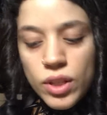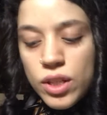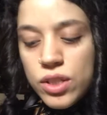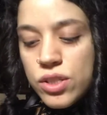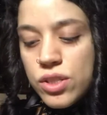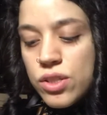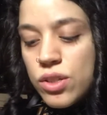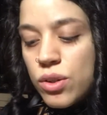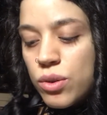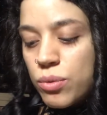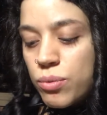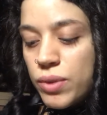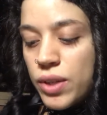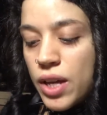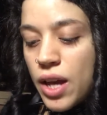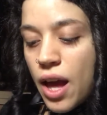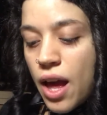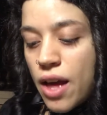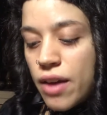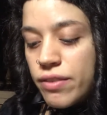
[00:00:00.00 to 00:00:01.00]
So we
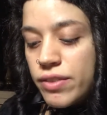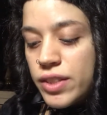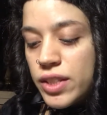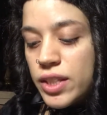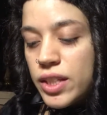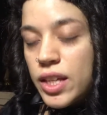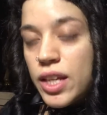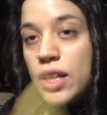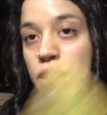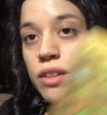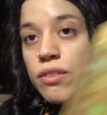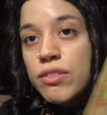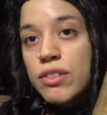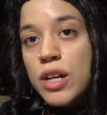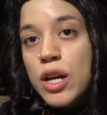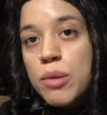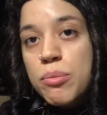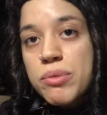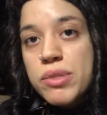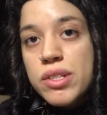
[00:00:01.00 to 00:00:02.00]
have the King of
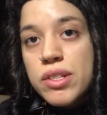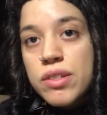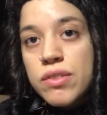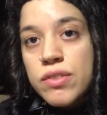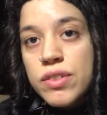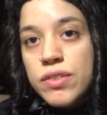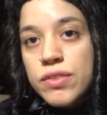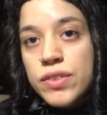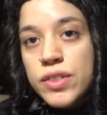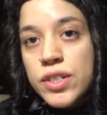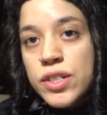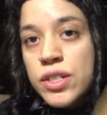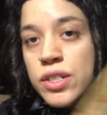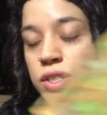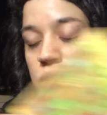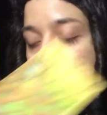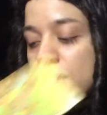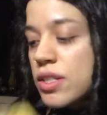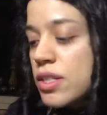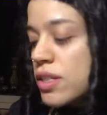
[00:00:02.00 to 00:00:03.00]
Cups in reverse.
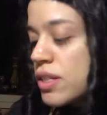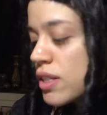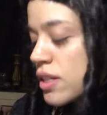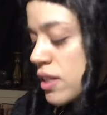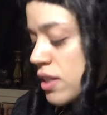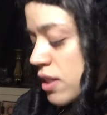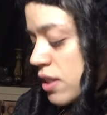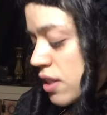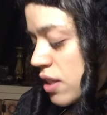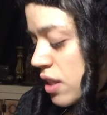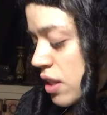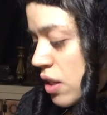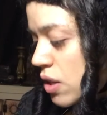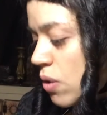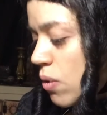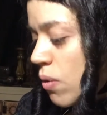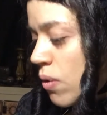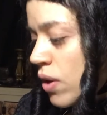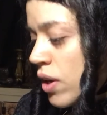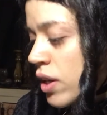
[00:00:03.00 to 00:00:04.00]
This is the
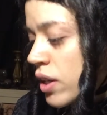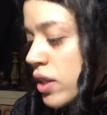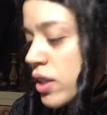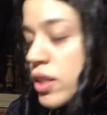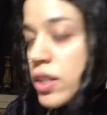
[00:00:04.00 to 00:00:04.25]
Orc.